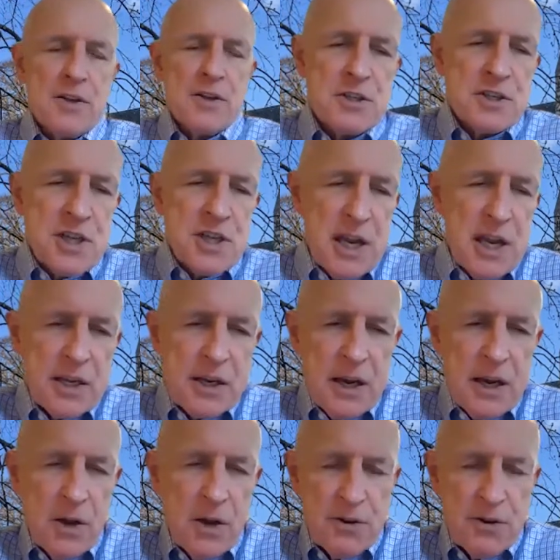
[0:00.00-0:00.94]
to take
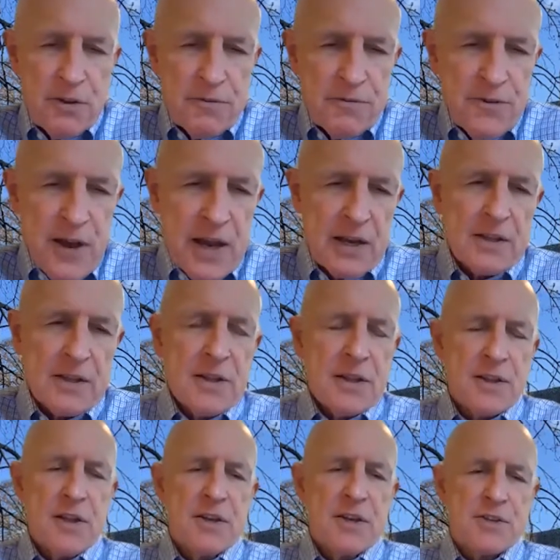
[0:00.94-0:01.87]
account of the fact
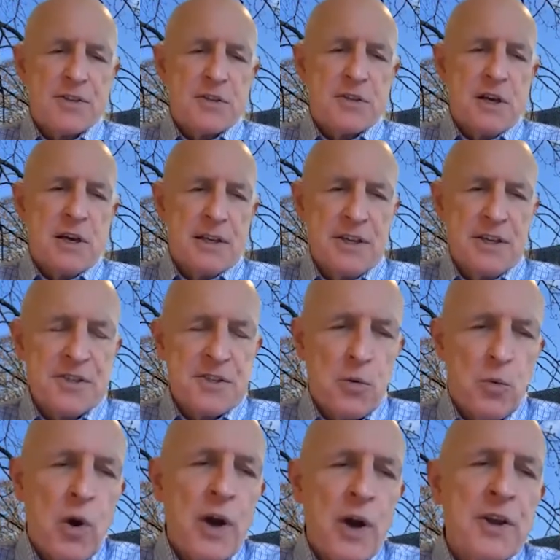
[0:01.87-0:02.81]
that there's at least
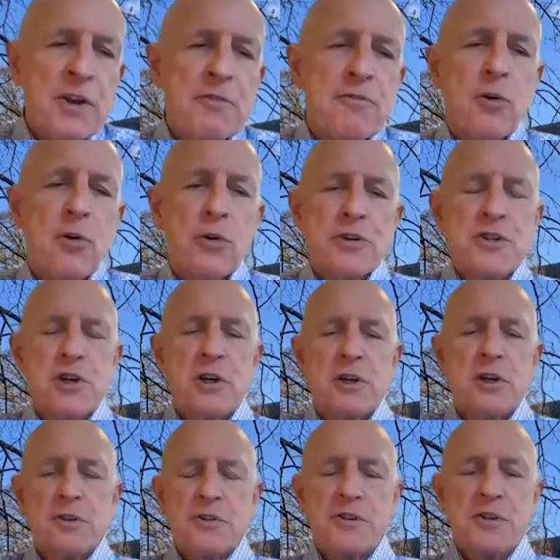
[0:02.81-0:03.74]
a 1 in 4
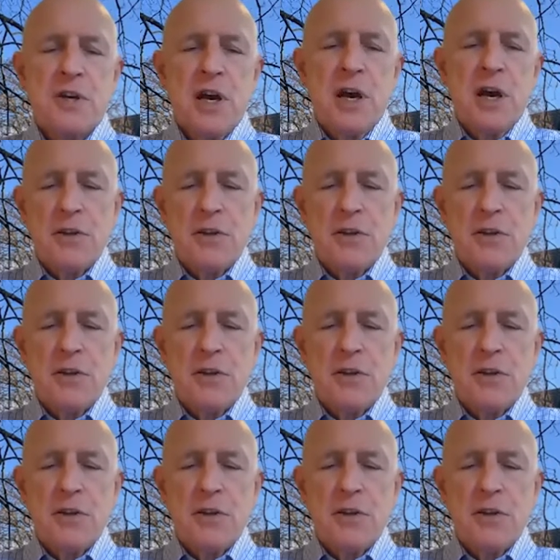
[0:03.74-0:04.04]
chance